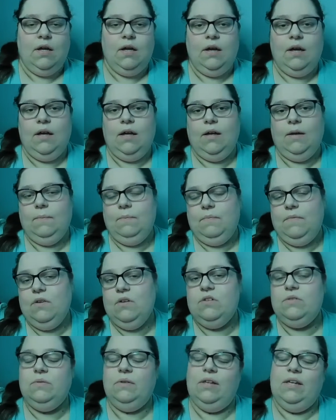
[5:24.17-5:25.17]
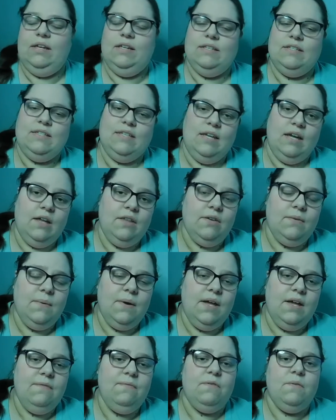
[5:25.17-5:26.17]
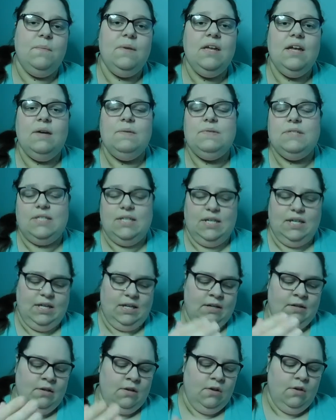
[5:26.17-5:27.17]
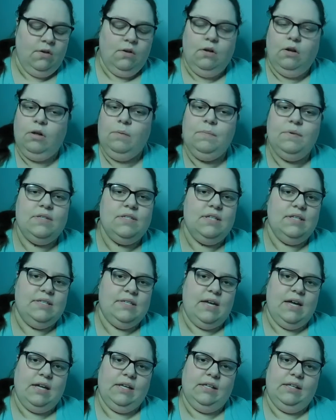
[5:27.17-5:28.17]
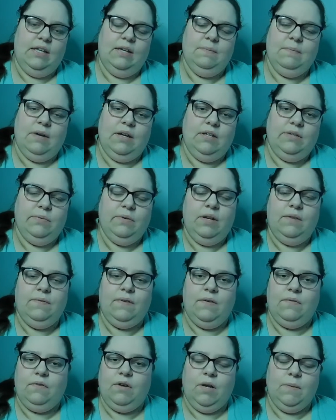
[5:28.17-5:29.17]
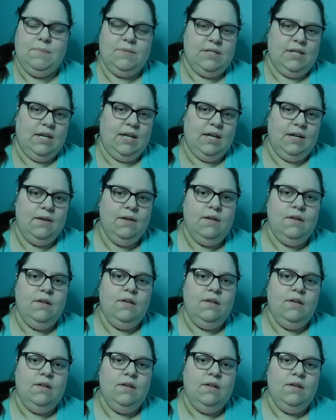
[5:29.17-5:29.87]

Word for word: Um, usually it's the other way. For me, I was getting almost exactly my 25 grams a day